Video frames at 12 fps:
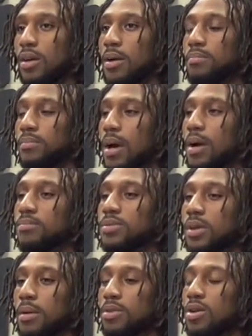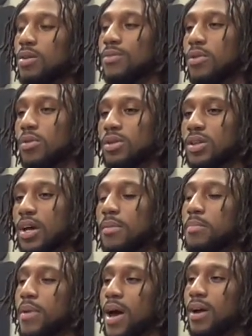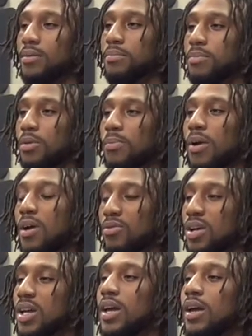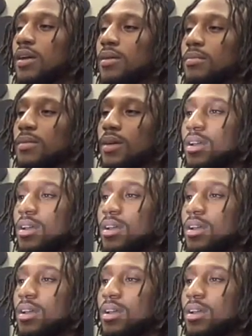I'm looking forward to coming back around rookie camp.